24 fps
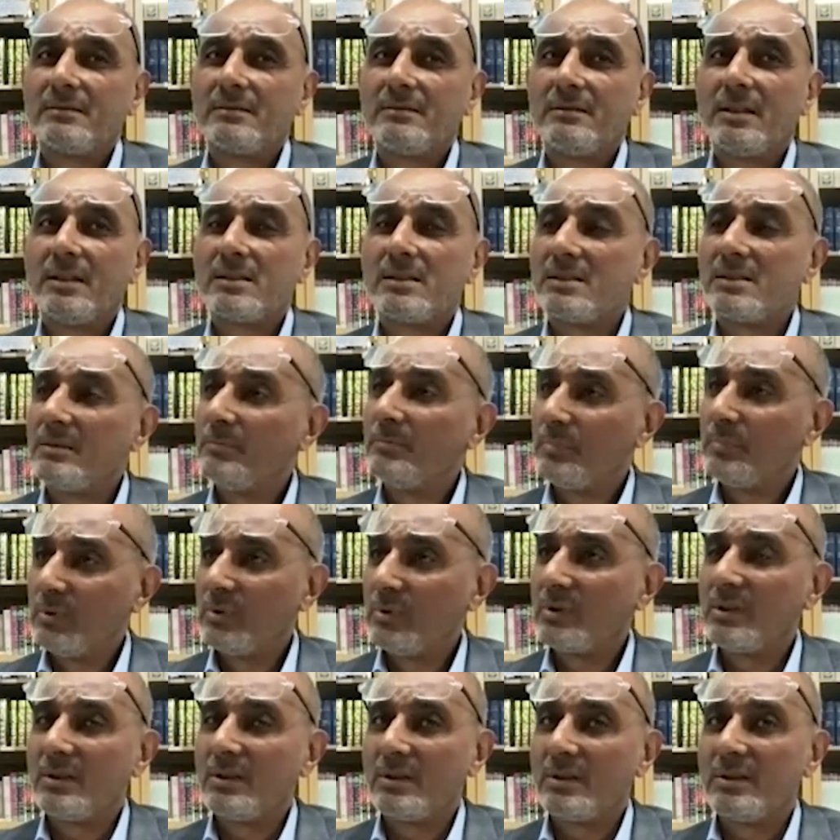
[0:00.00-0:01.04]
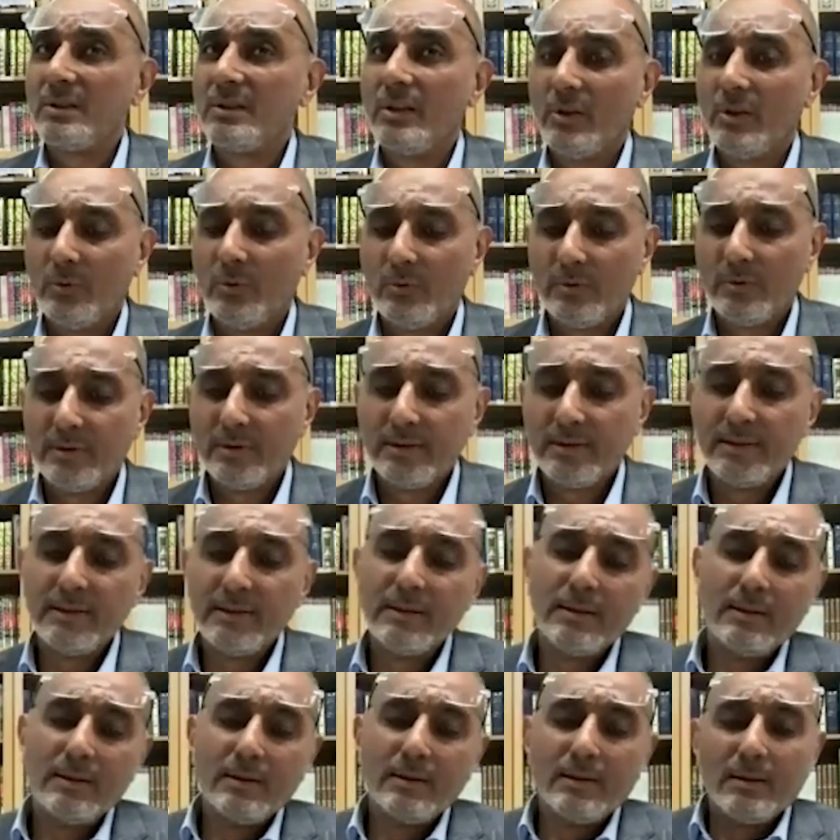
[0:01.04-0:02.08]
That's important to know.
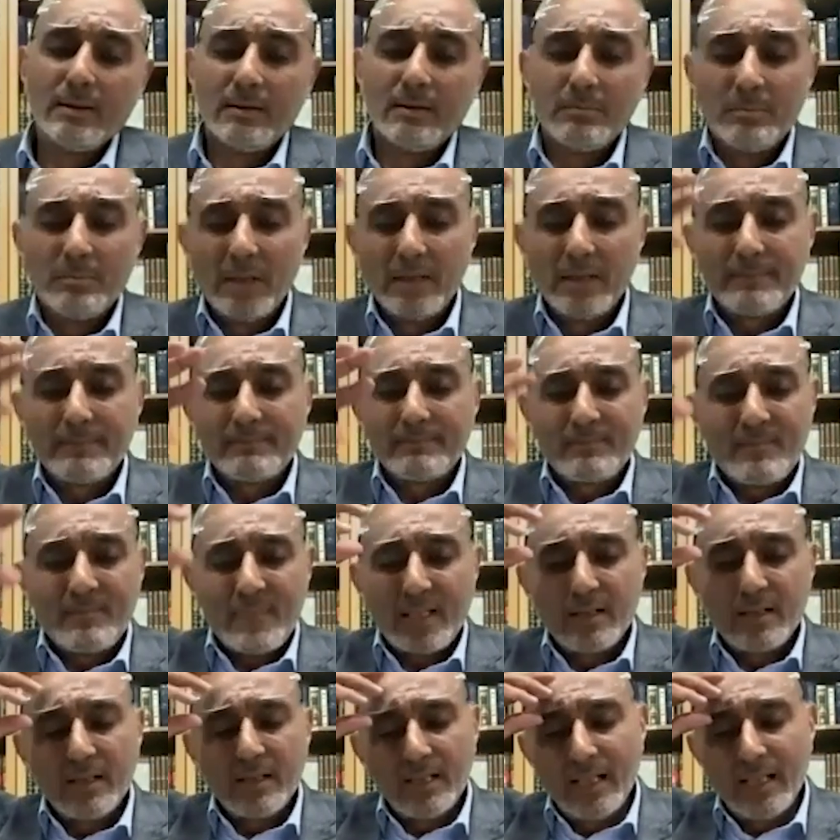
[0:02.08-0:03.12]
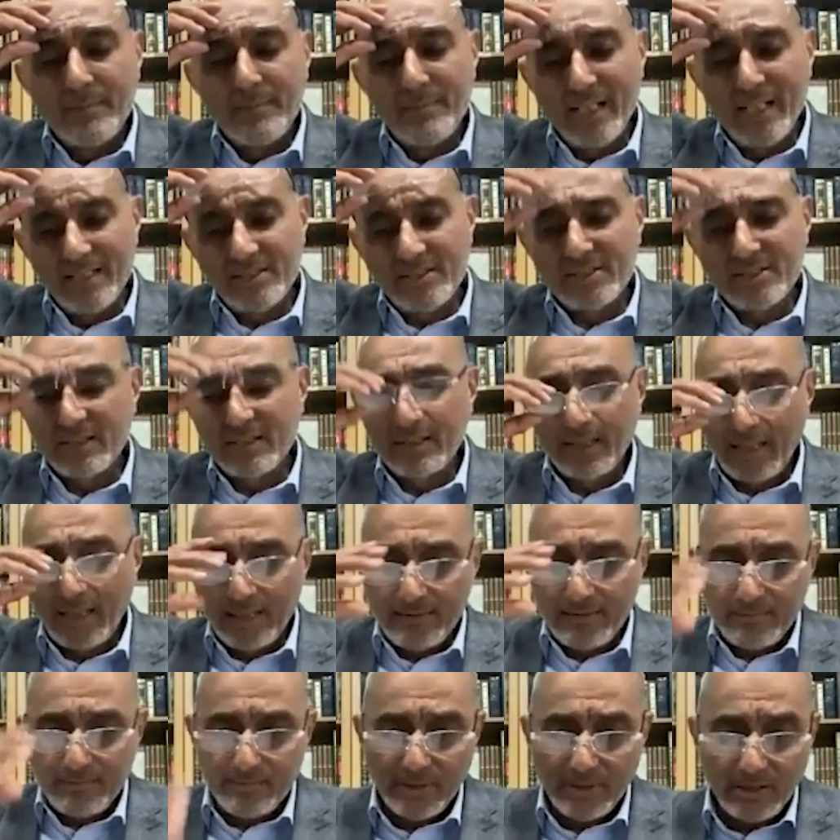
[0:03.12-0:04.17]
But I mentioned
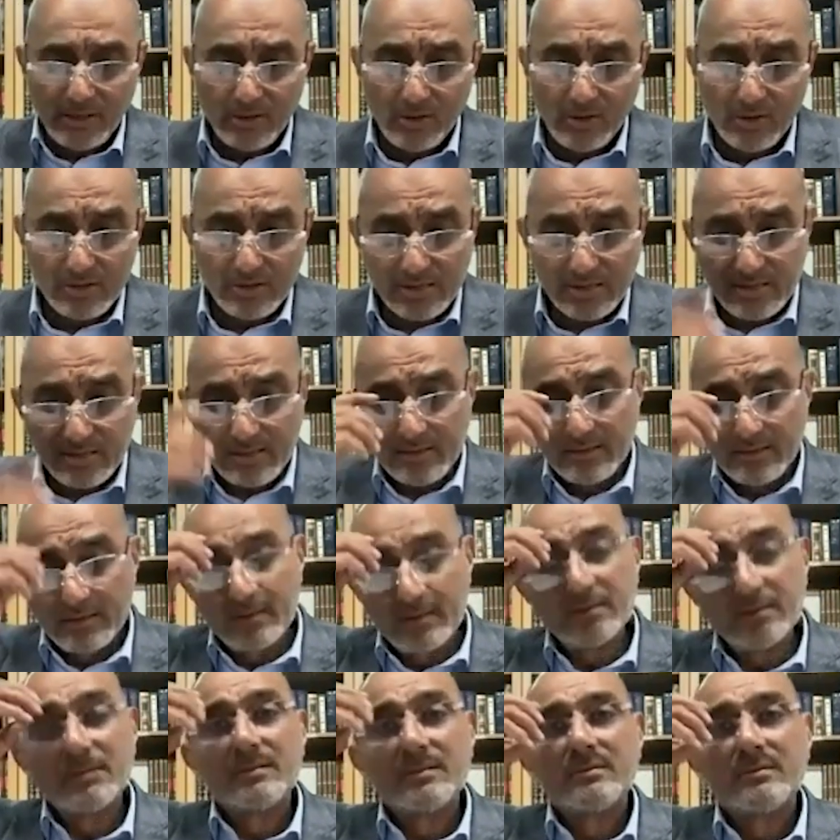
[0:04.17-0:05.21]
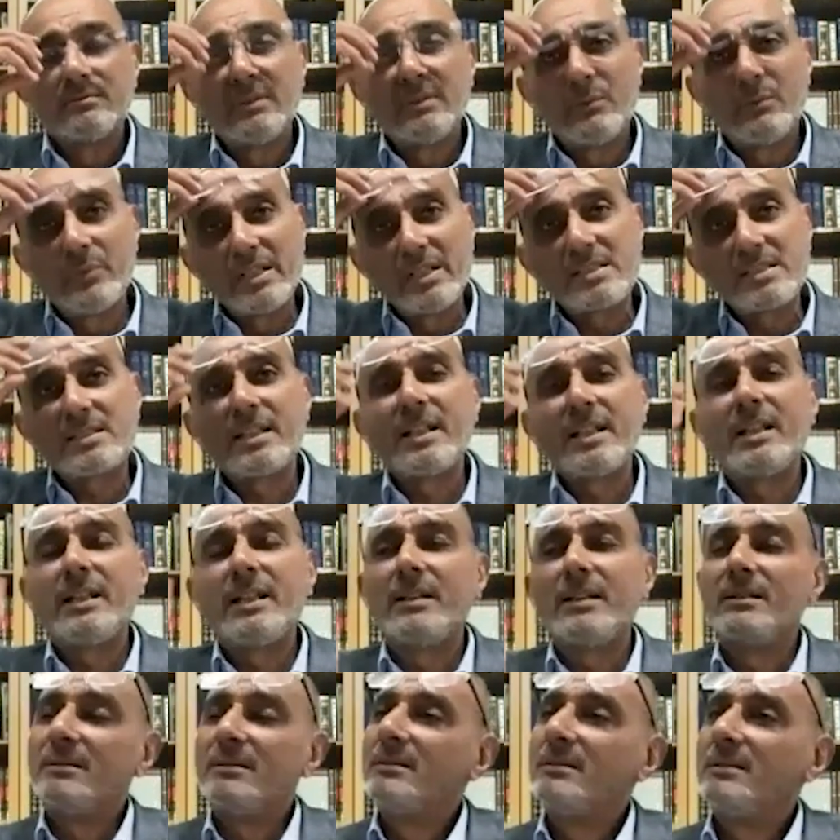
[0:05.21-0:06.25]
that because when we
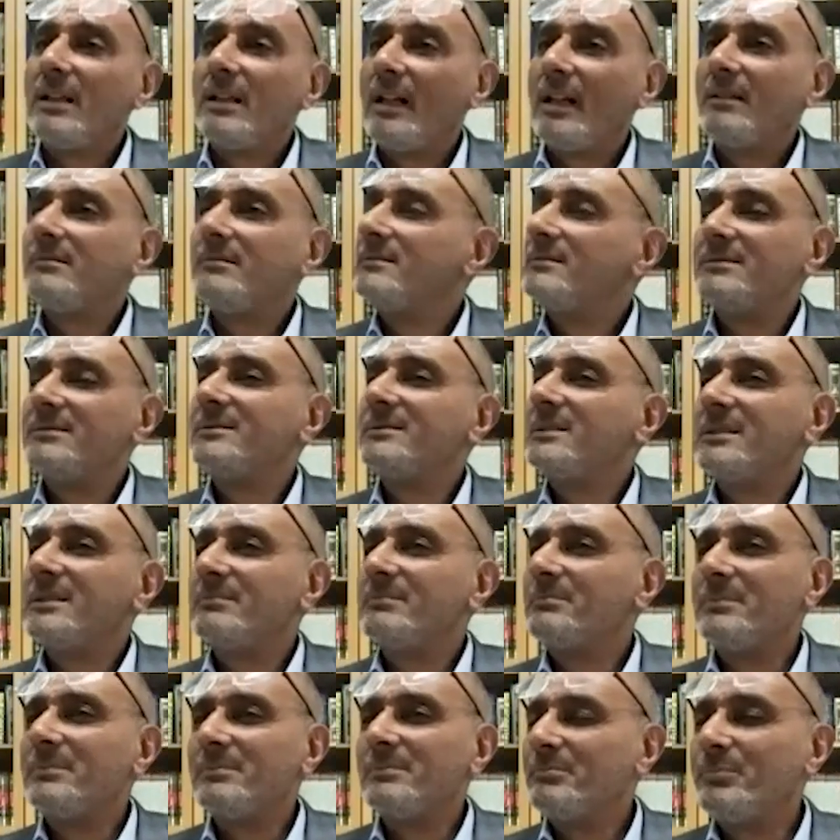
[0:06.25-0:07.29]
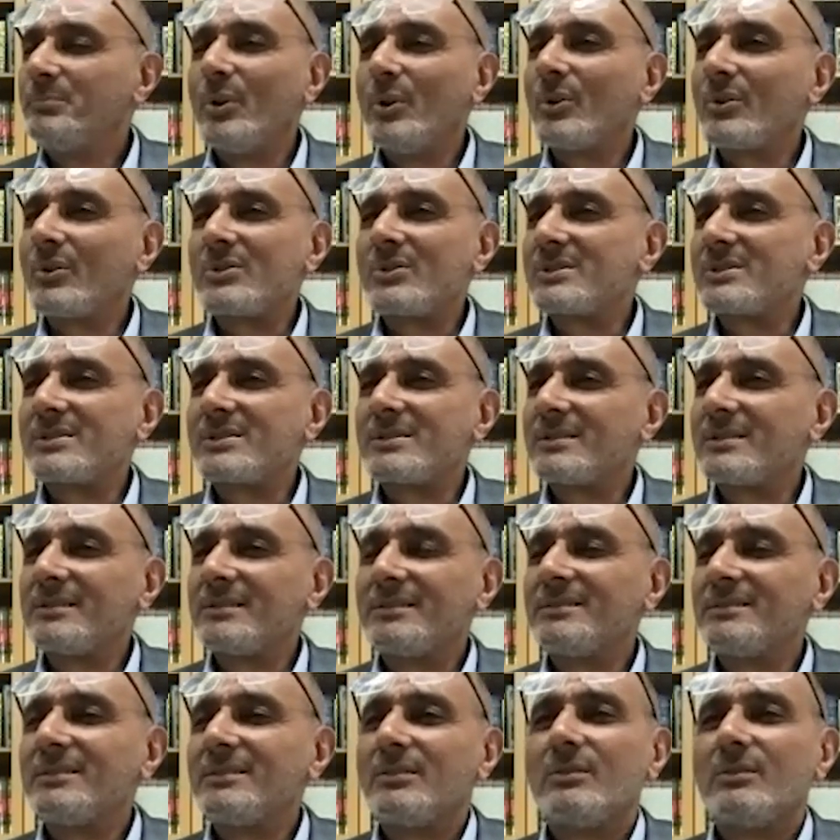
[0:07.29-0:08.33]
say books,
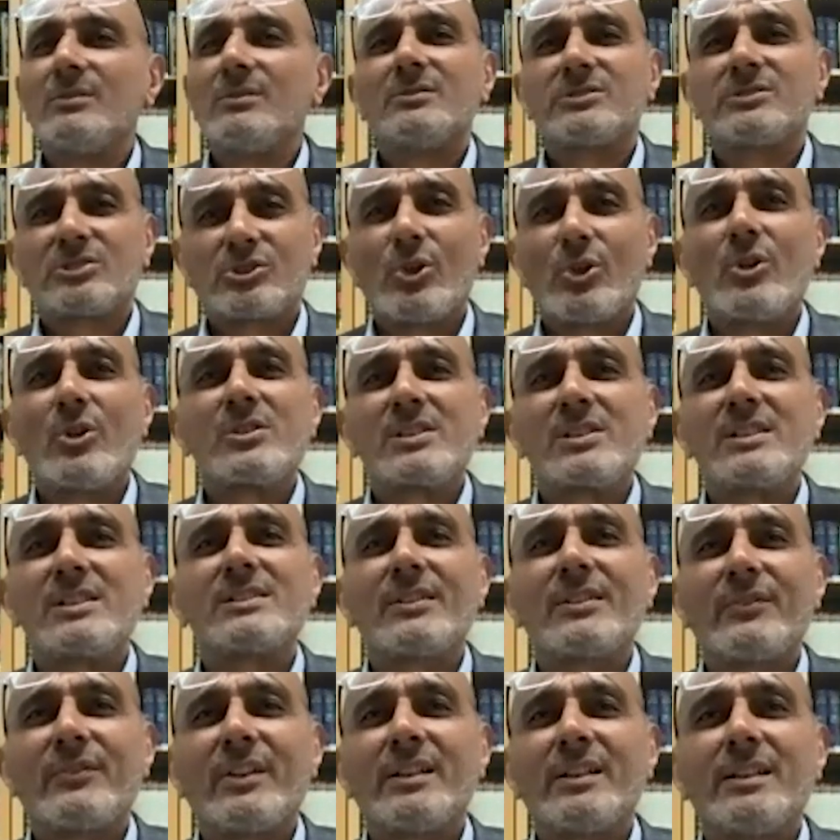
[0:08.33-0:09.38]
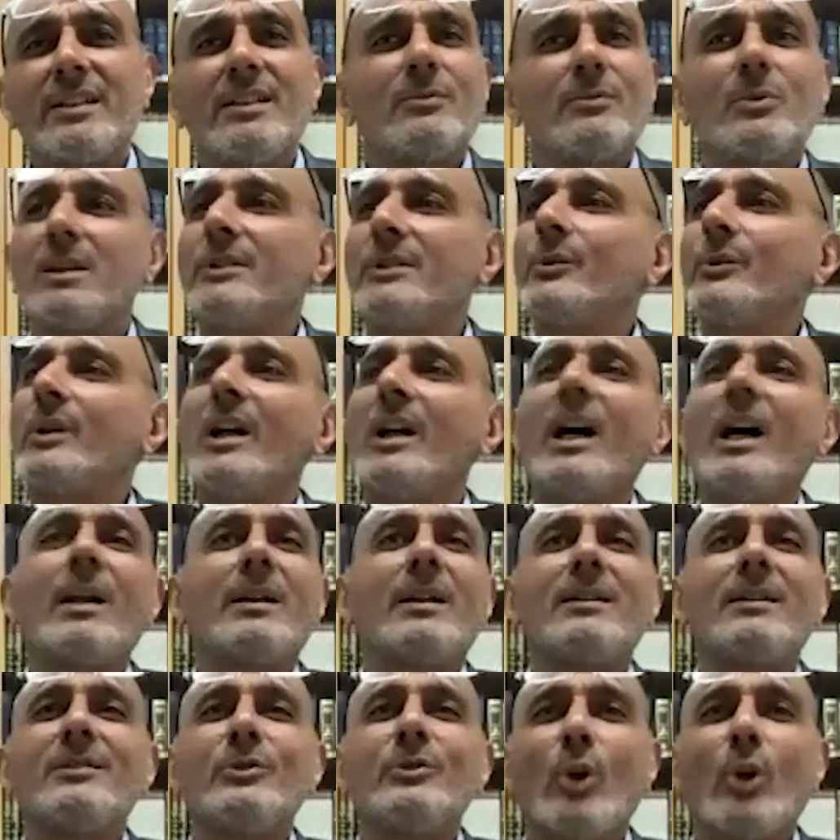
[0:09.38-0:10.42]
sources of hadith, well, you
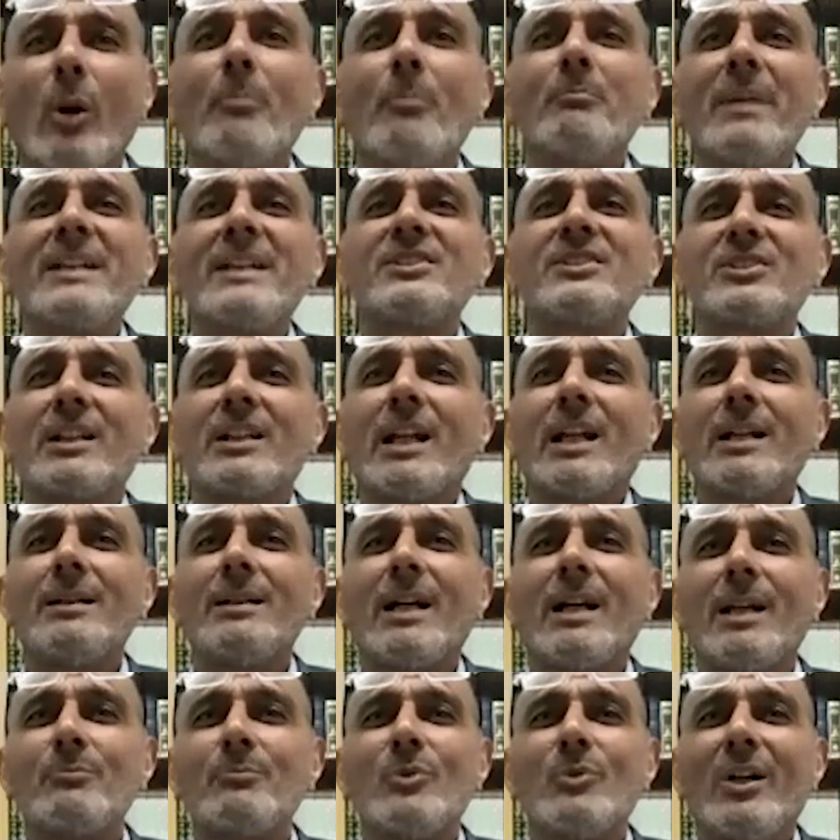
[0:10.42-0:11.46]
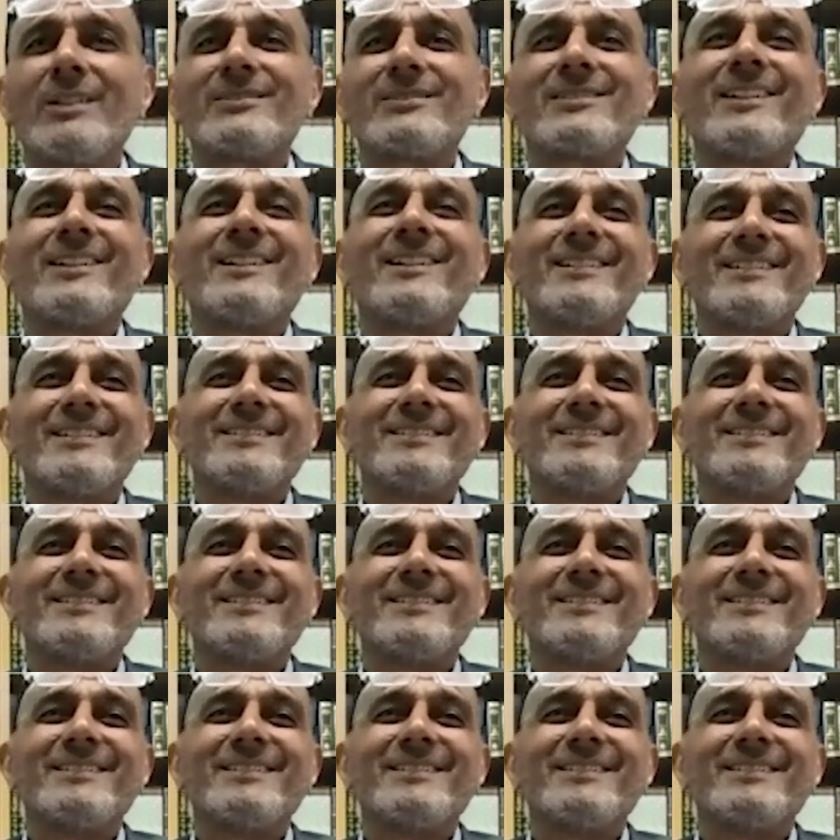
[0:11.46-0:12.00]
can't not mention Al-Muwatta,